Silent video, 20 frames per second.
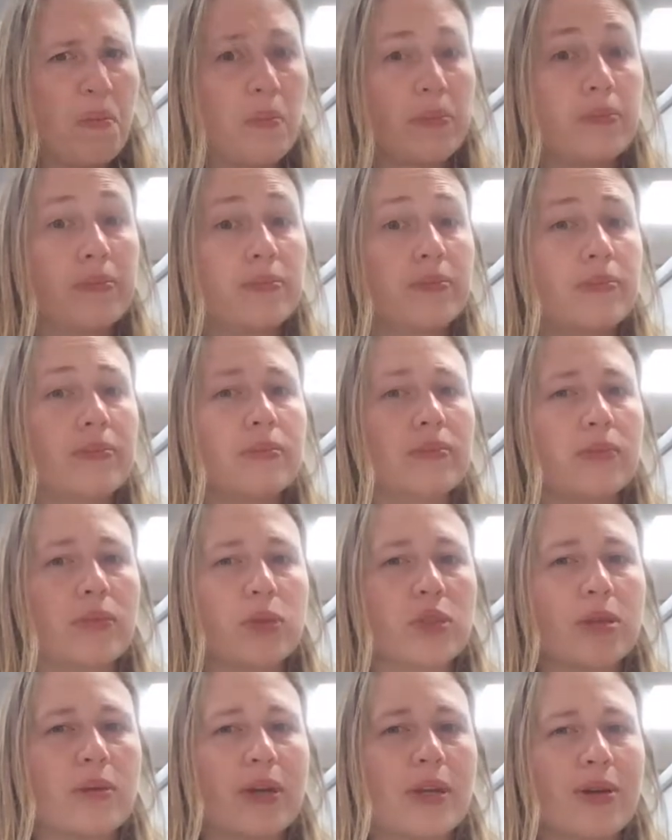
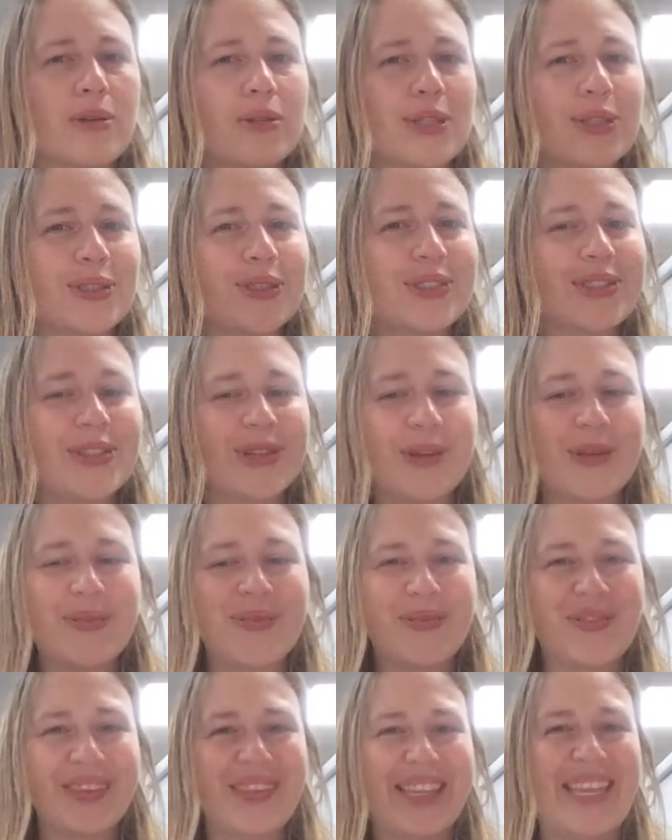What am I holding on to?
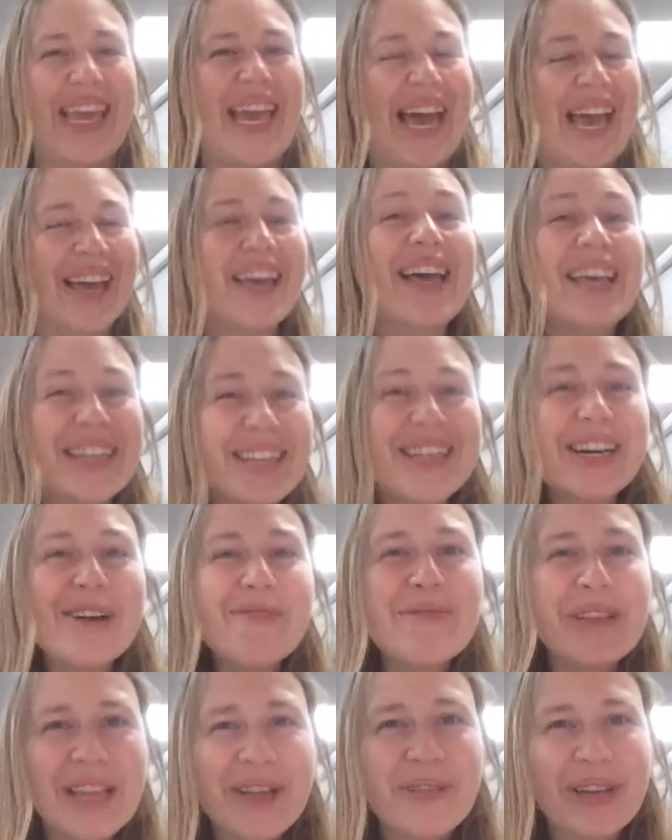Yeah,
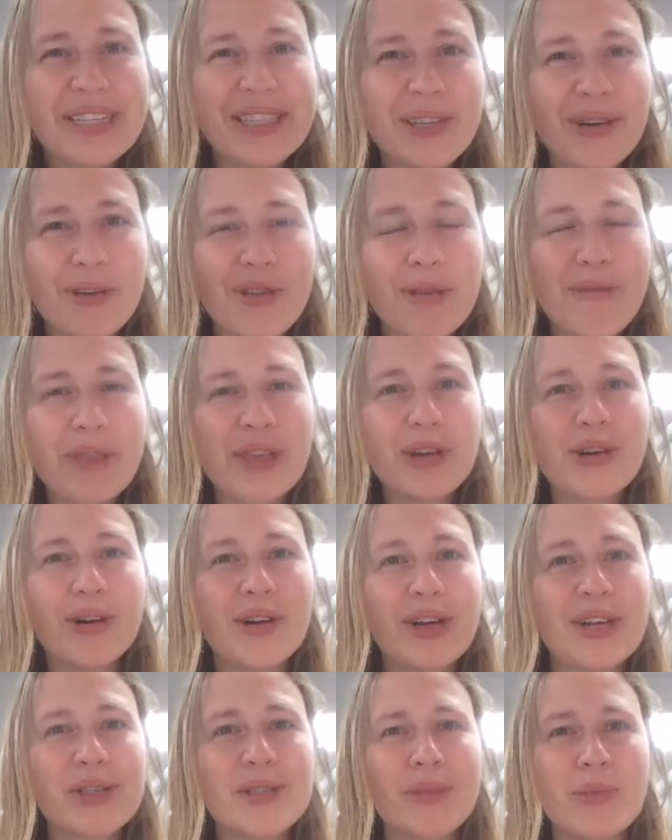normally we'd call them the
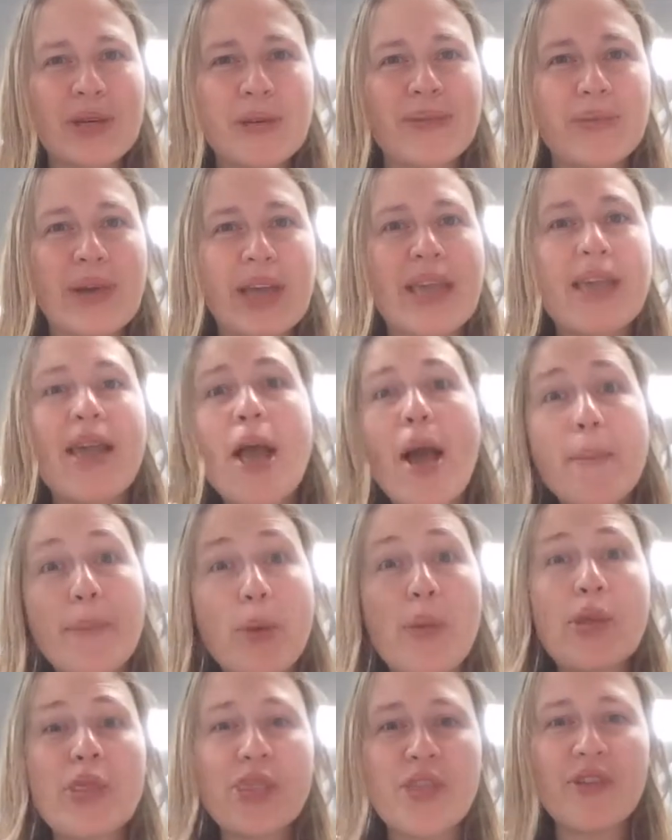corners, wouldn't we?
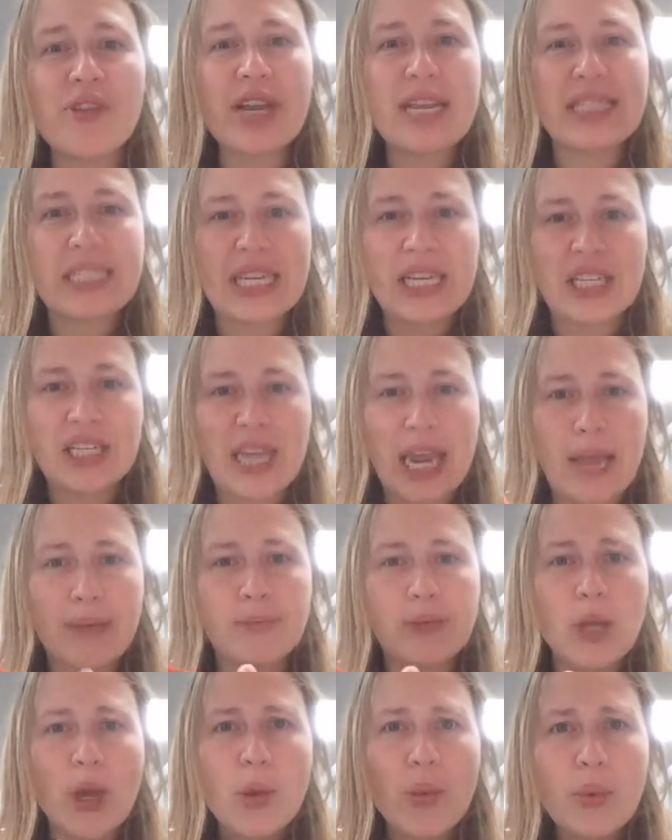But with 3D
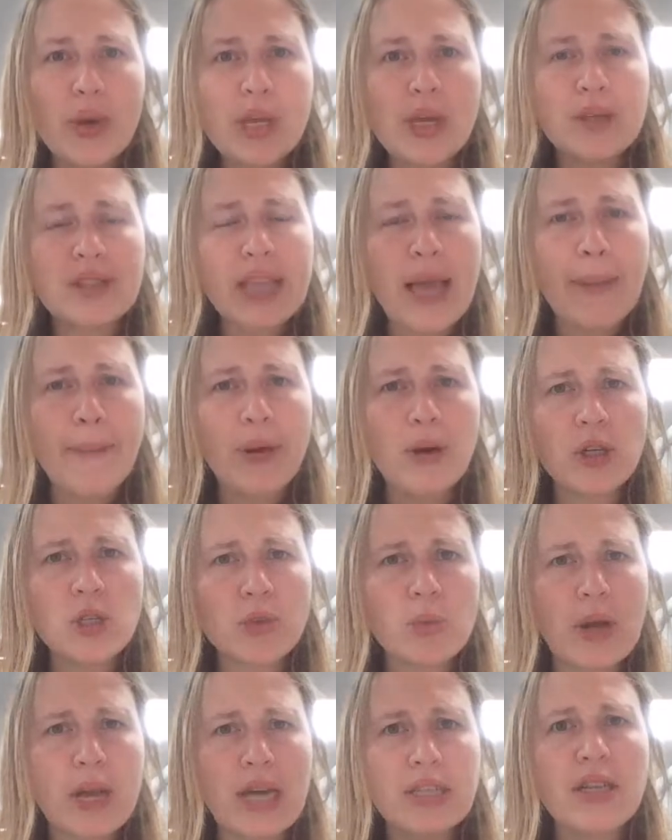shapes, we use that
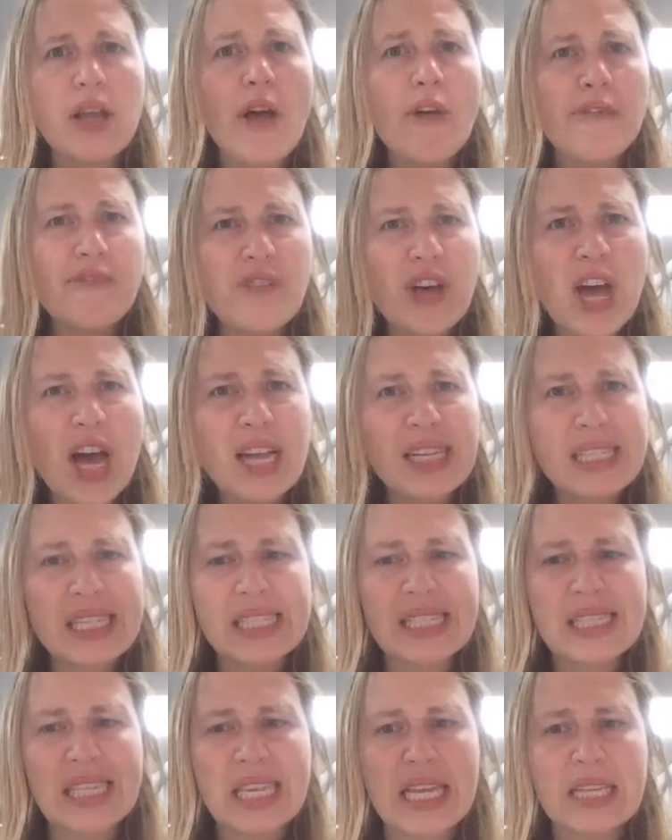posh word
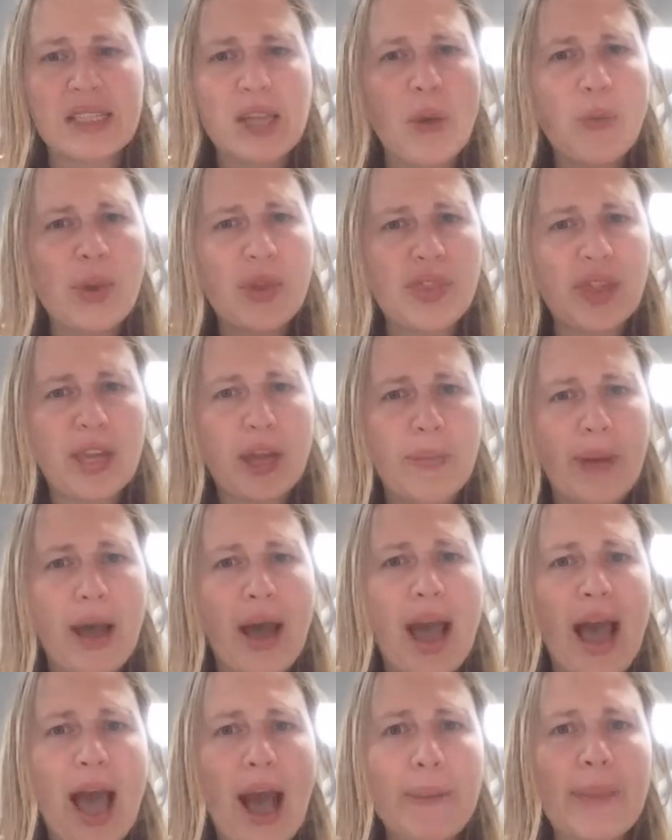vertices, and we think about
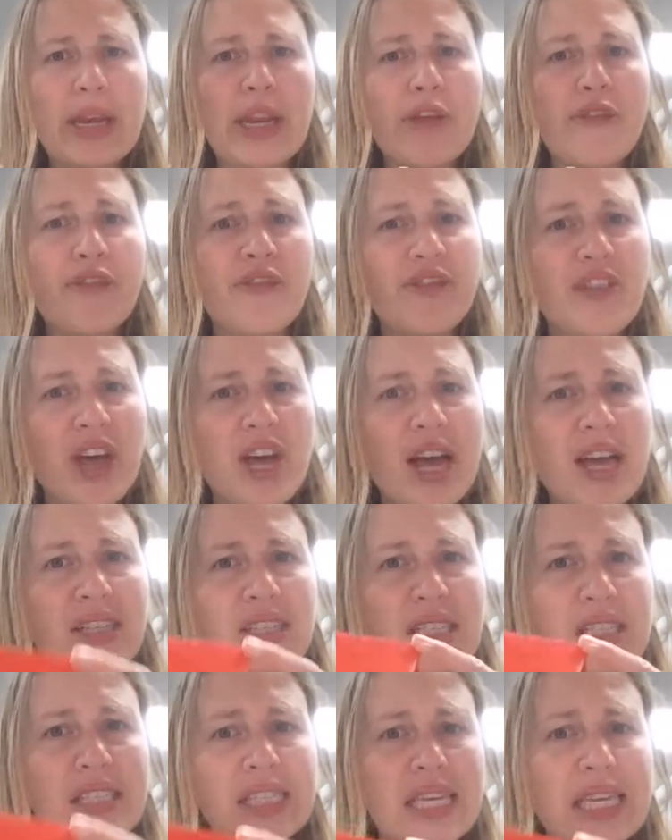how many
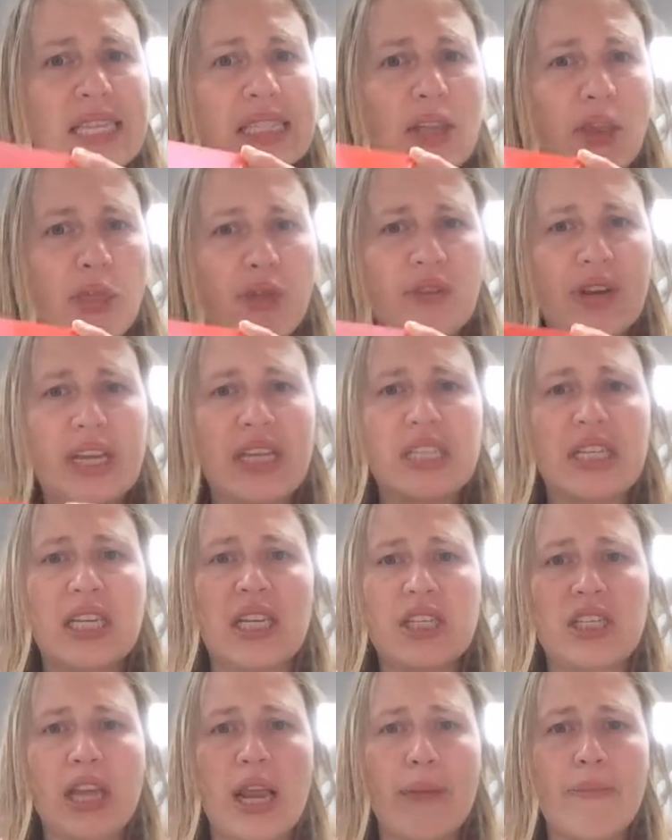vertices a
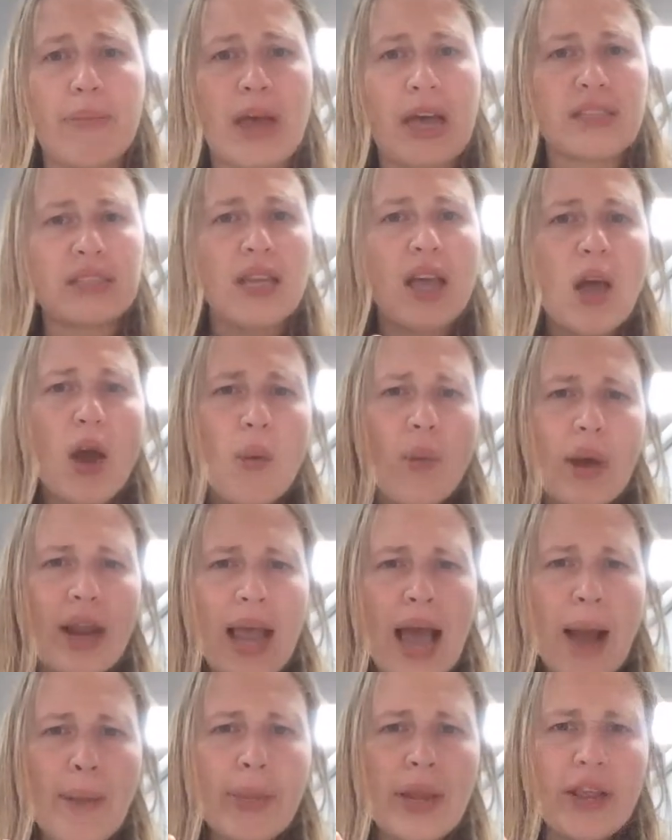3D shape has. Well,
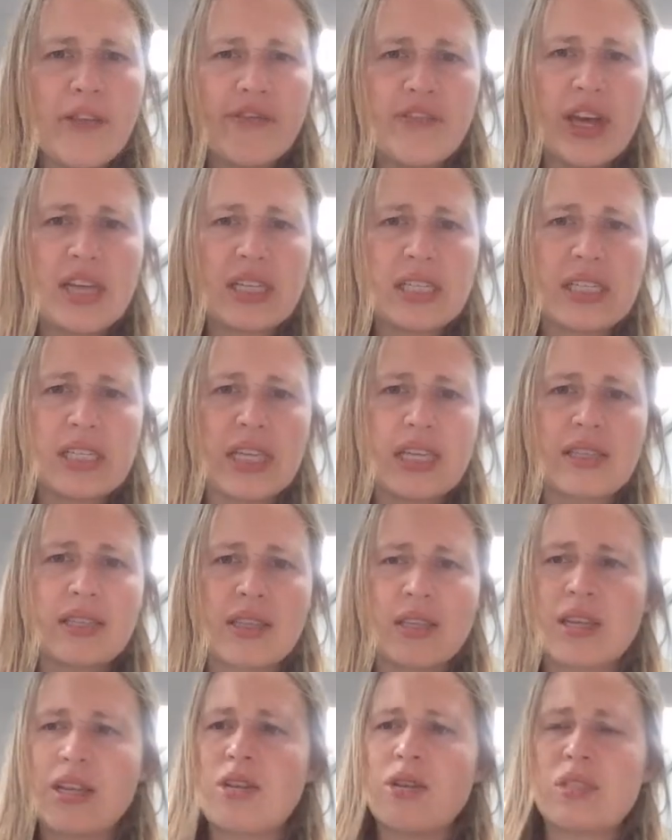how many vertices
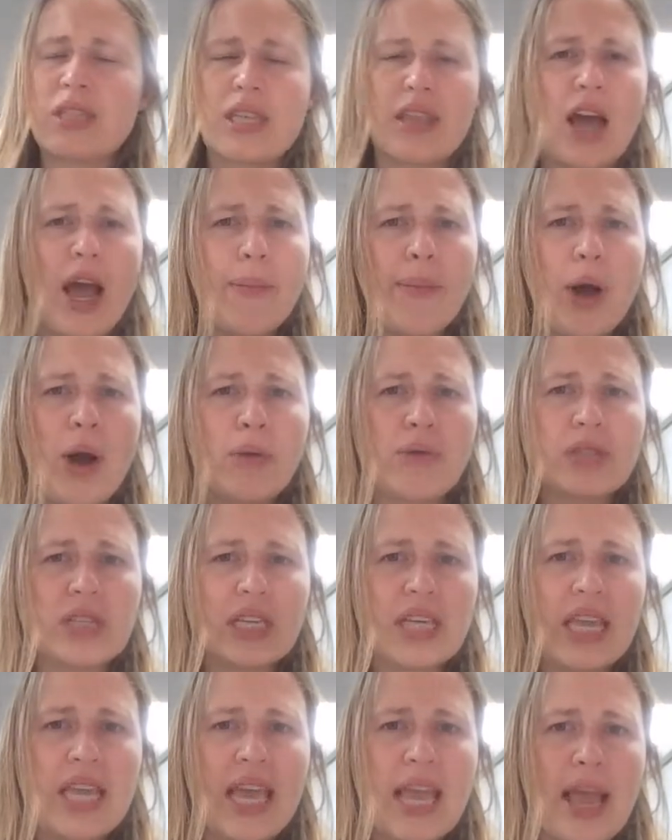can you see that I'm
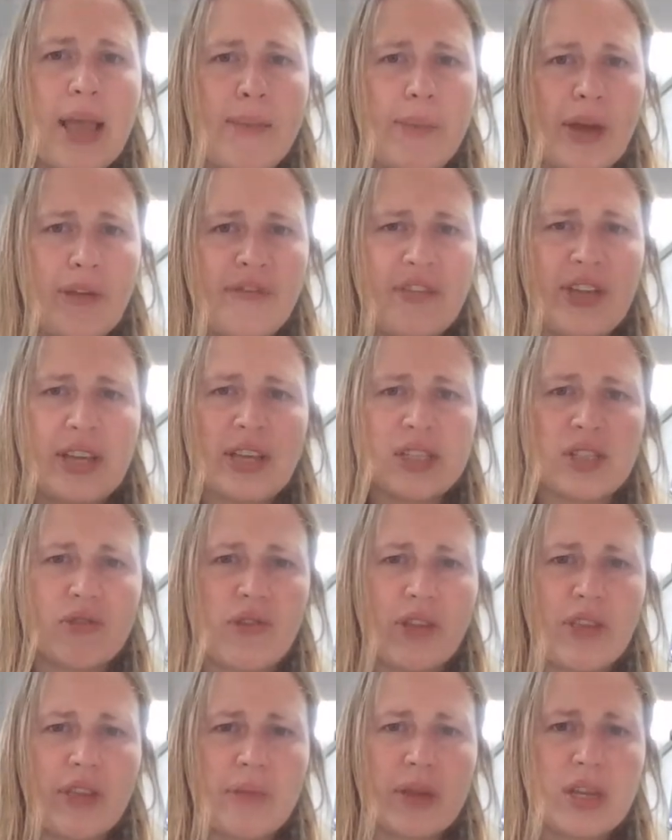holding here? My fingers are
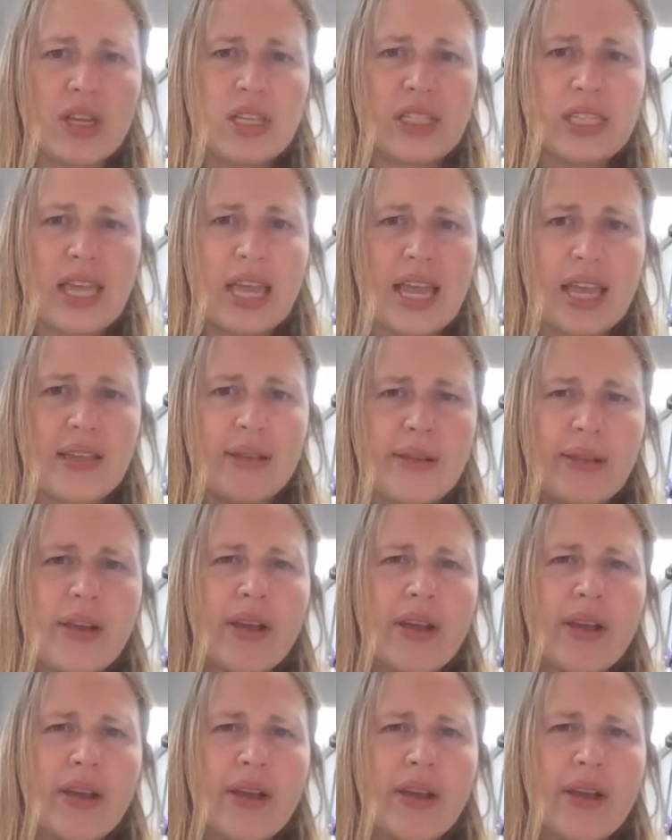on them. Can you see?